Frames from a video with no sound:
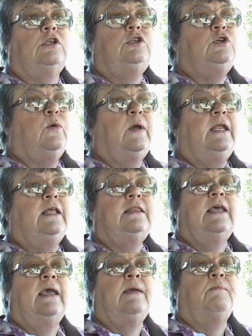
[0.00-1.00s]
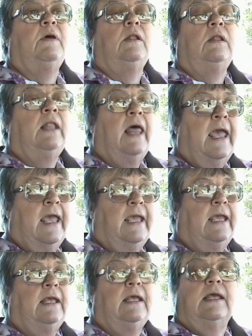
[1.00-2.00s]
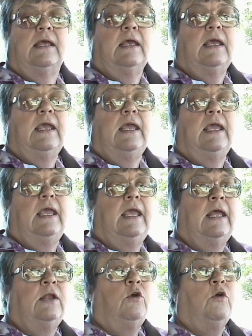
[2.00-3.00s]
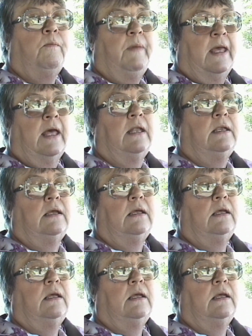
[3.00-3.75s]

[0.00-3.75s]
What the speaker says: do anything but lay in her bed